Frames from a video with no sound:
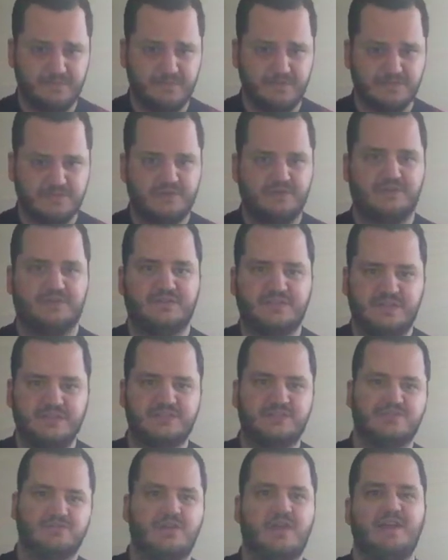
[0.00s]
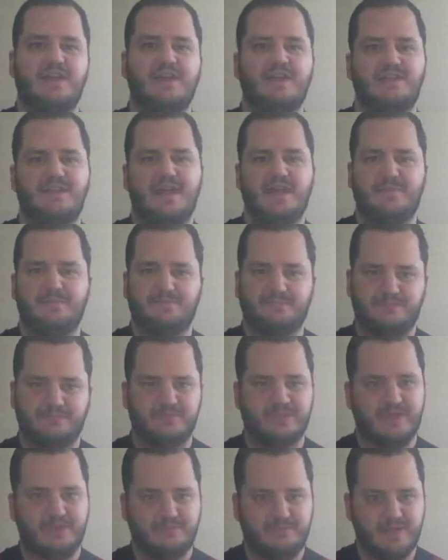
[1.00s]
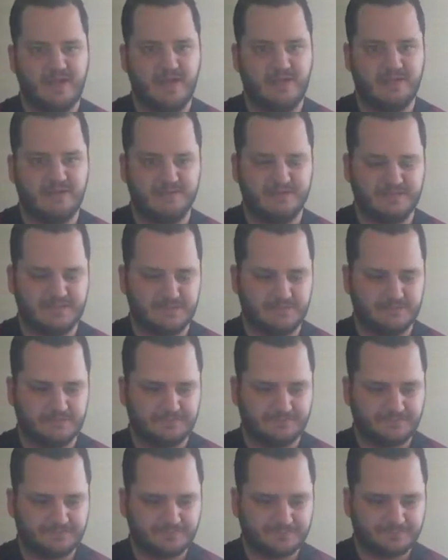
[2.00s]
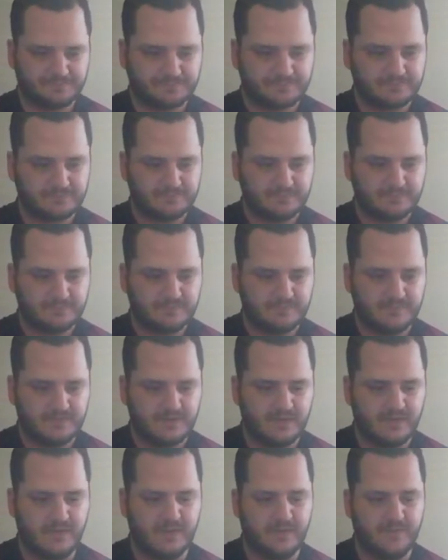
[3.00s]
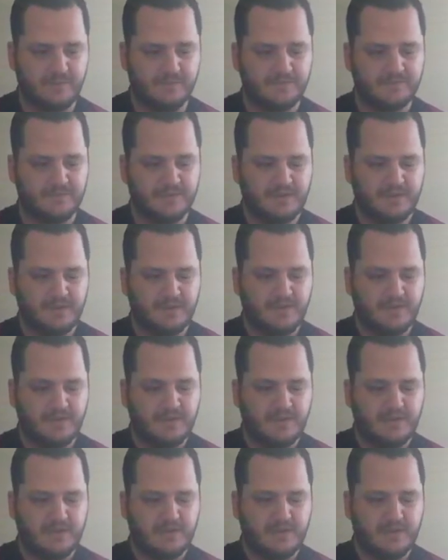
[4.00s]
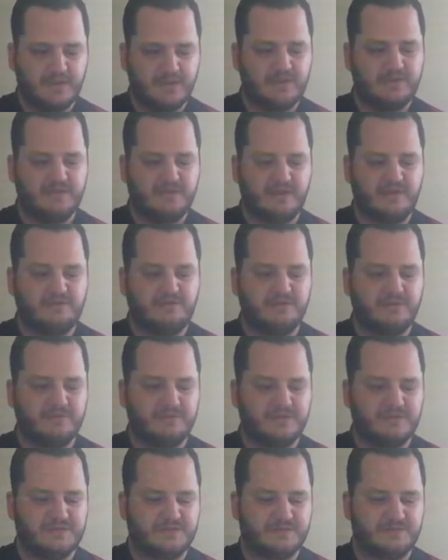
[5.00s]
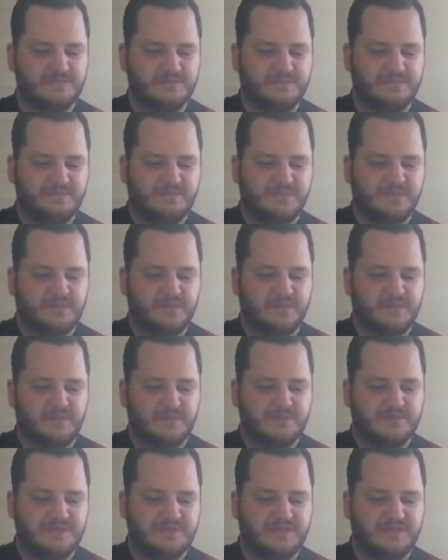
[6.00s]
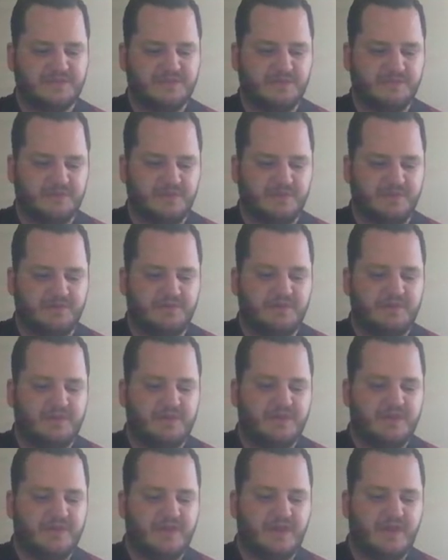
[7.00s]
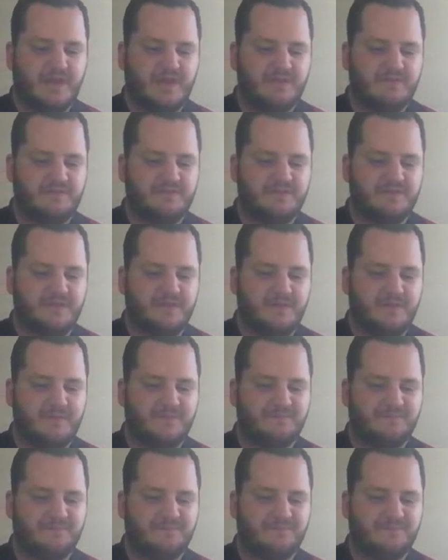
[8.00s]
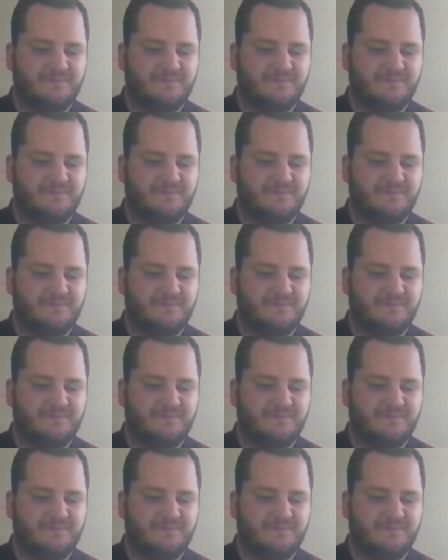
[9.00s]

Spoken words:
So it's striking that balance, and I think that film does it particularly well. And